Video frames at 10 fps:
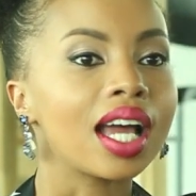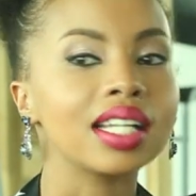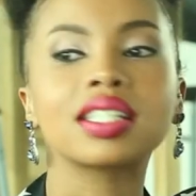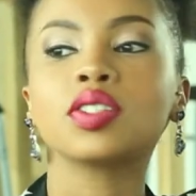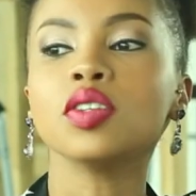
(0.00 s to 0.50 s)

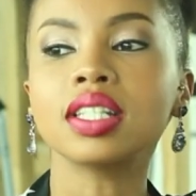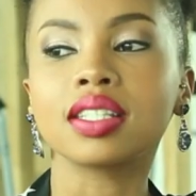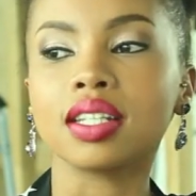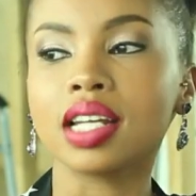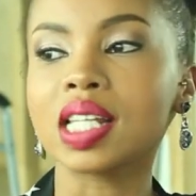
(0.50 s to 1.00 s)
it's not
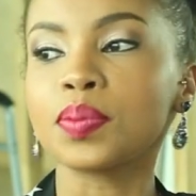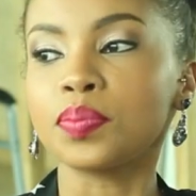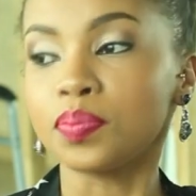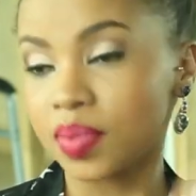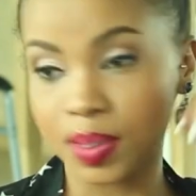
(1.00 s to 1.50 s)
an
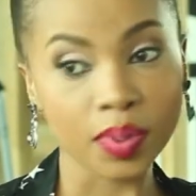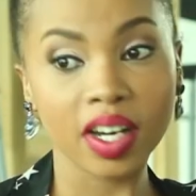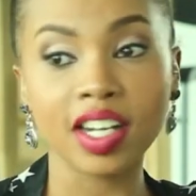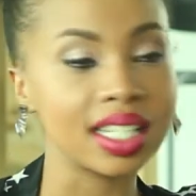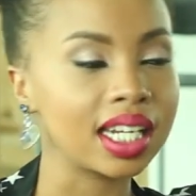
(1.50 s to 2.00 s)

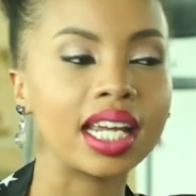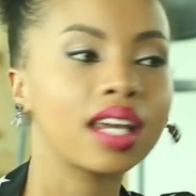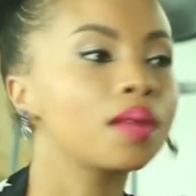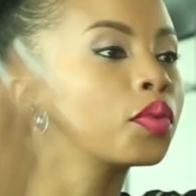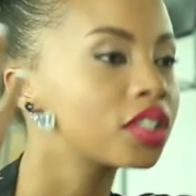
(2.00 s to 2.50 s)
experience that I
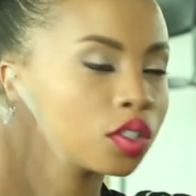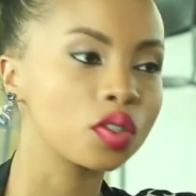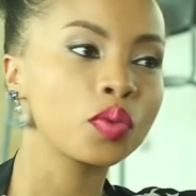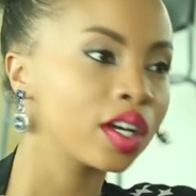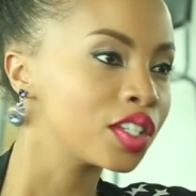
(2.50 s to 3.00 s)
can put
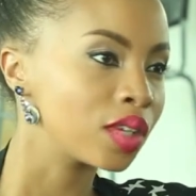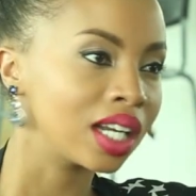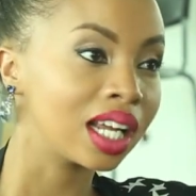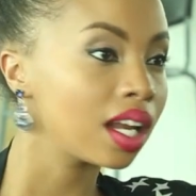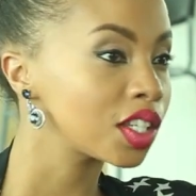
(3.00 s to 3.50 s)
into words
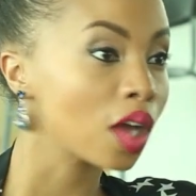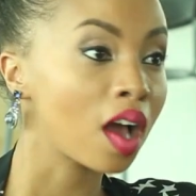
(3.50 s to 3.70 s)
really unless you